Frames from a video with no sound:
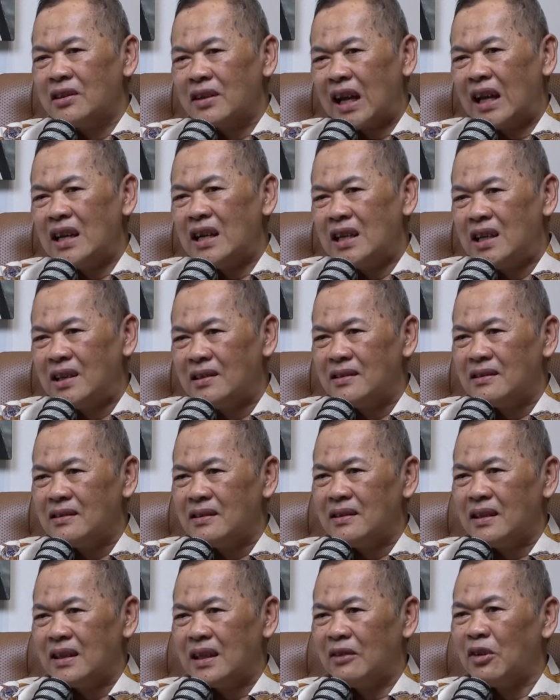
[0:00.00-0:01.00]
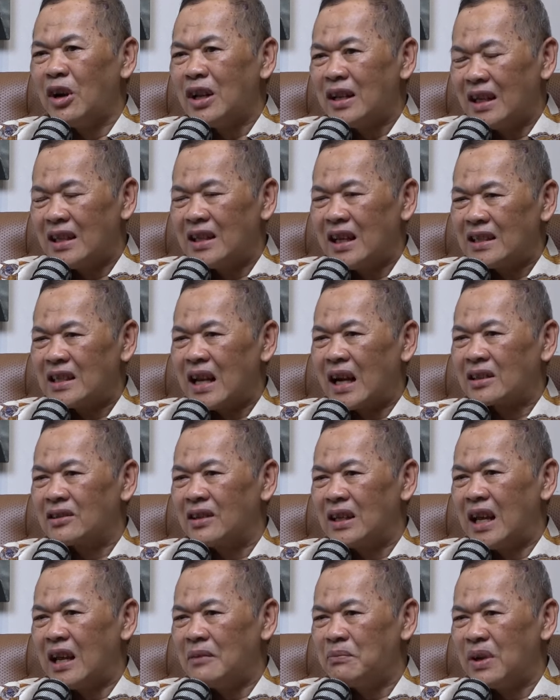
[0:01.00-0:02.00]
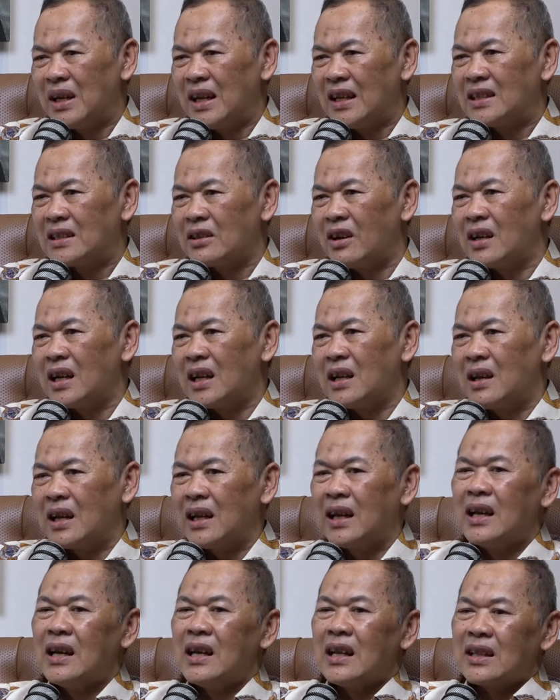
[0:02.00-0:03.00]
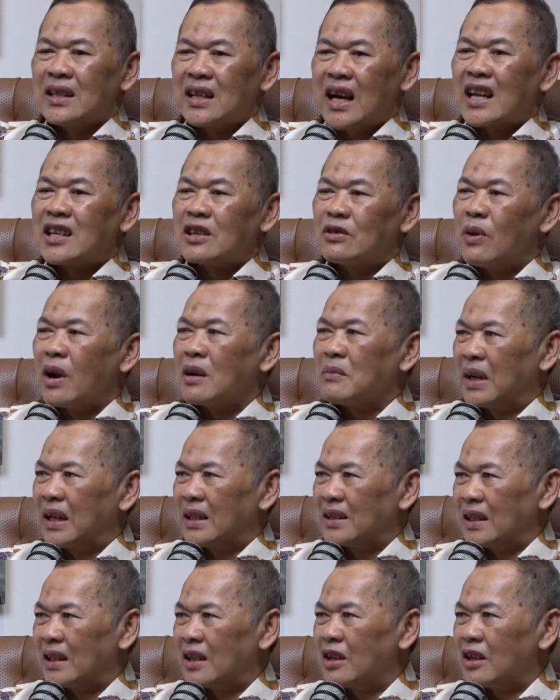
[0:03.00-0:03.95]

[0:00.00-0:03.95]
you can do, what it is actually happen is only transforming,